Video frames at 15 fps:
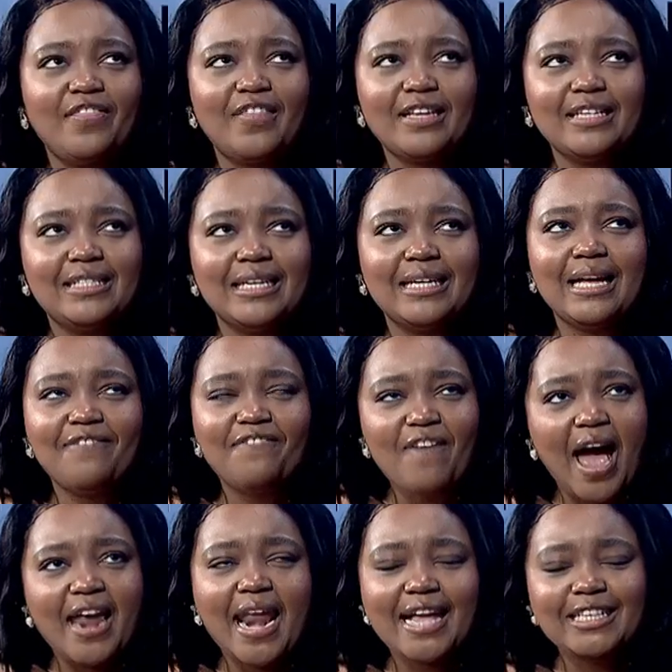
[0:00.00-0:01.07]
this
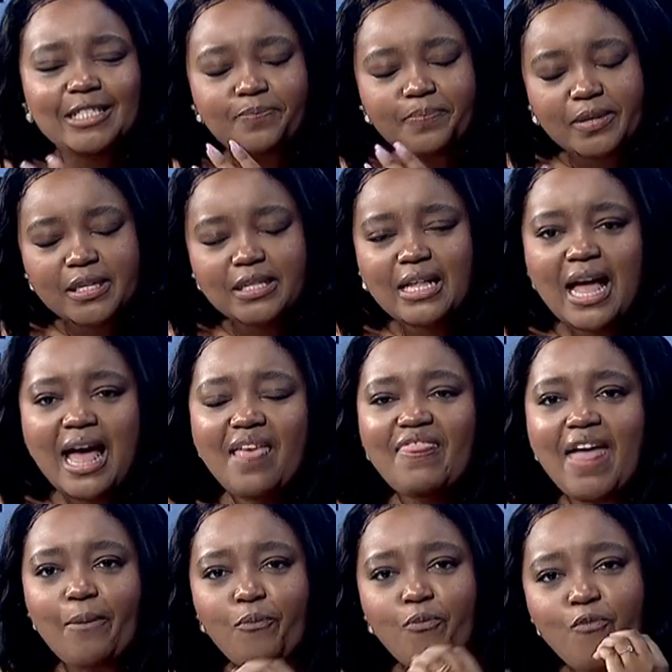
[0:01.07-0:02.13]
finance bill
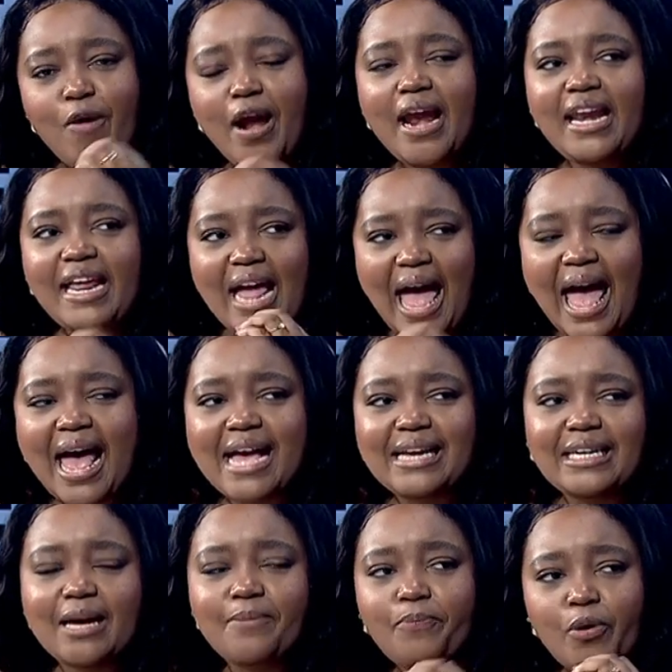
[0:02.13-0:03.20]
that really
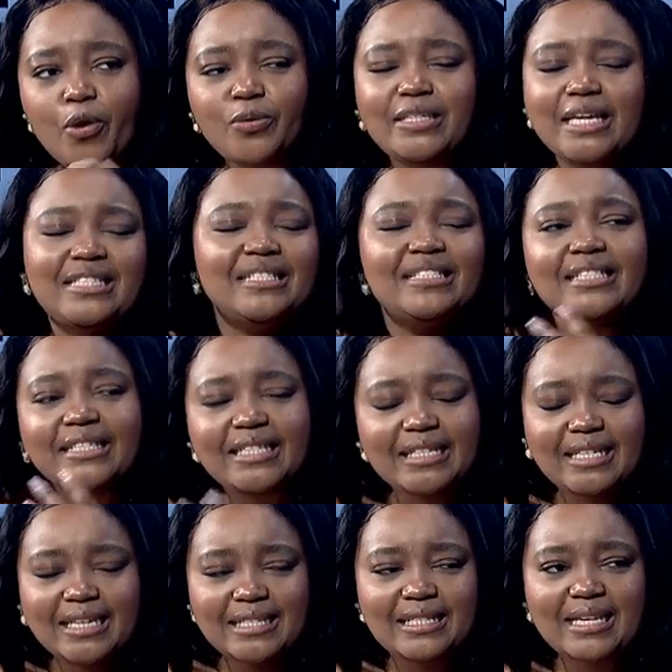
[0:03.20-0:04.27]
had protesters,
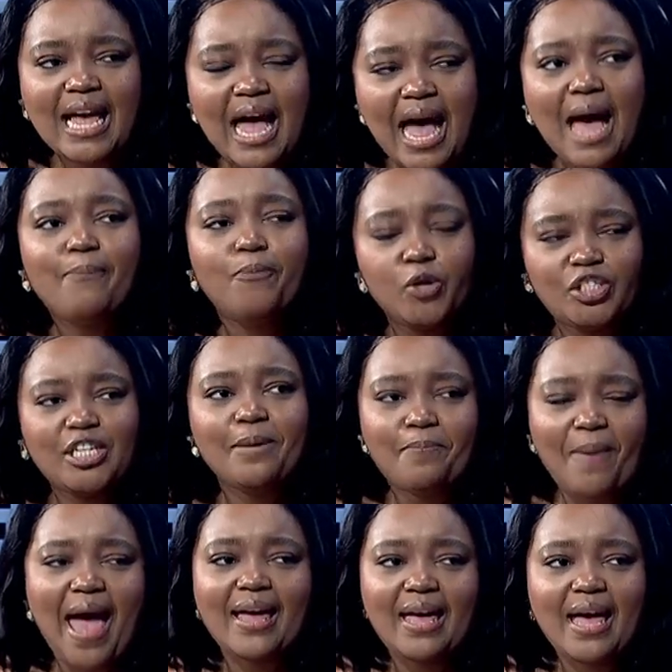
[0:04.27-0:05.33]
citizens pushing
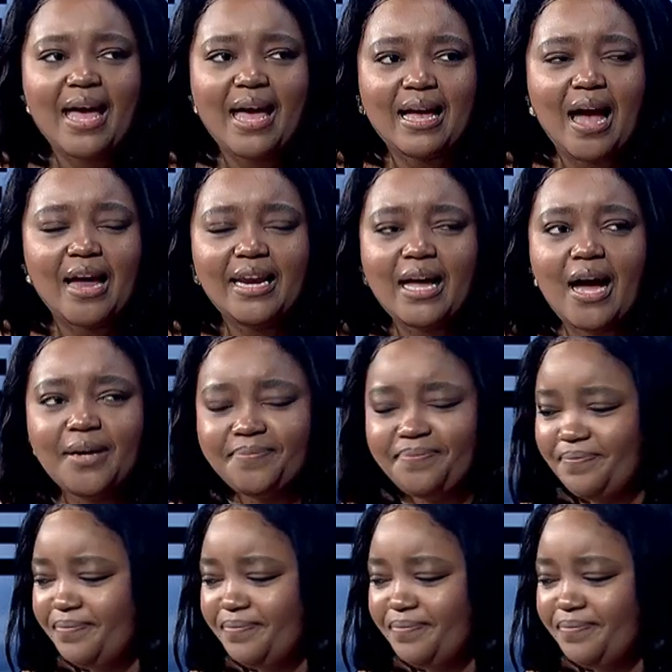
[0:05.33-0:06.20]
back, Aly-Khan.